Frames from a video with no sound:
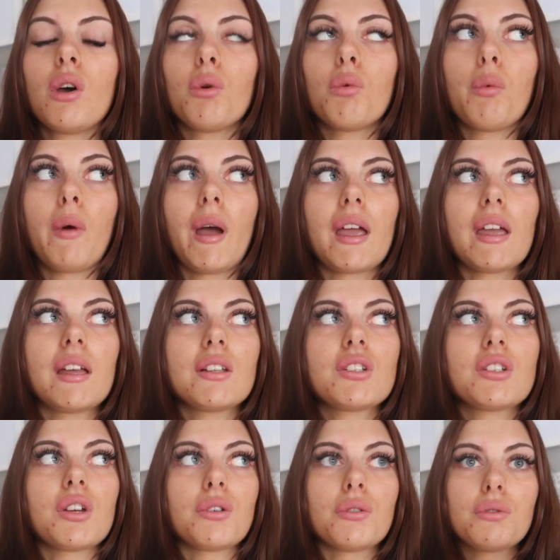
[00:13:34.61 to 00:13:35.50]
way
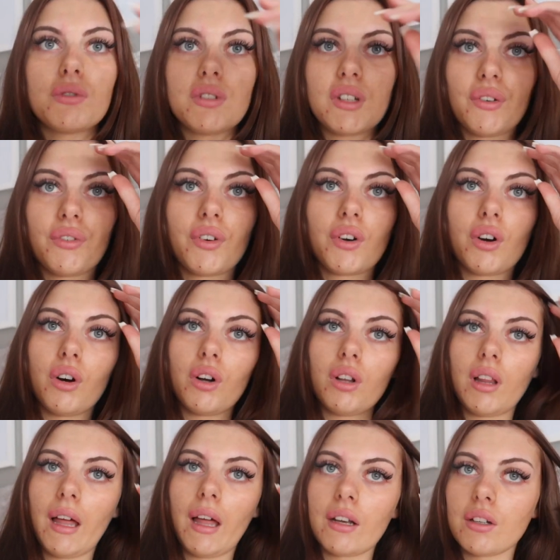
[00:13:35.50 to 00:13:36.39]
too
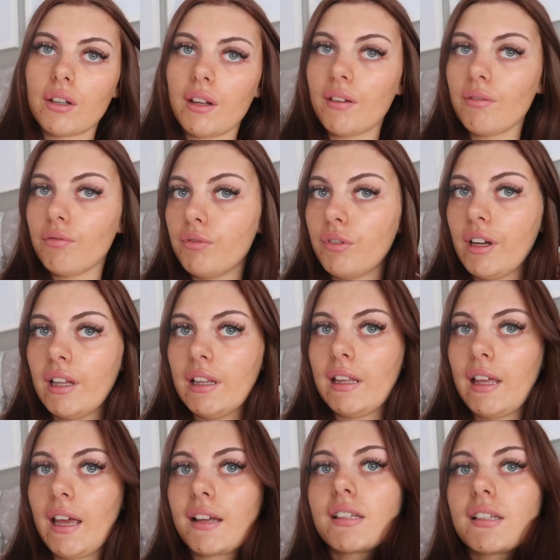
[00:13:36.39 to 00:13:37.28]
difficult and
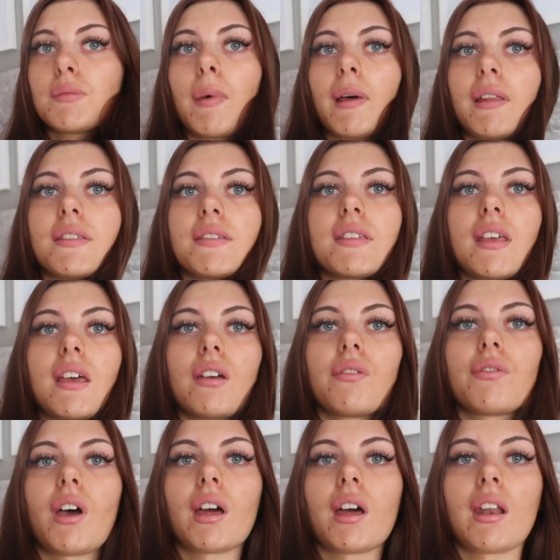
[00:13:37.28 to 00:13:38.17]
really
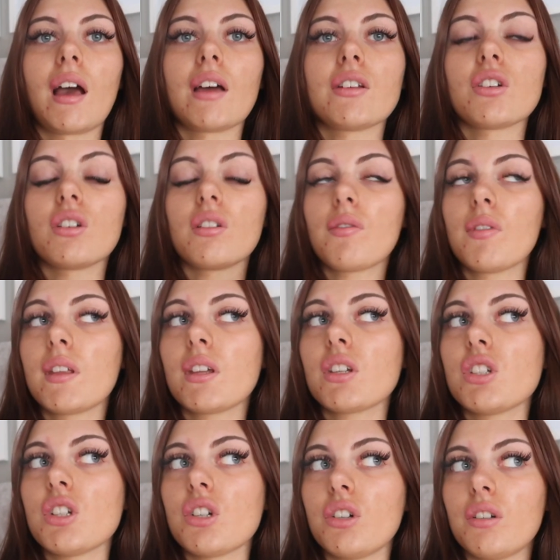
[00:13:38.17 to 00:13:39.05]
expensive, and I don't even
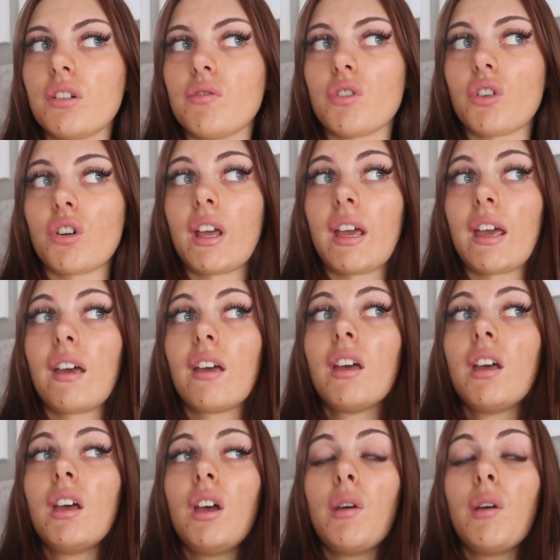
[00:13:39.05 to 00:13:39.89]
think she could have done it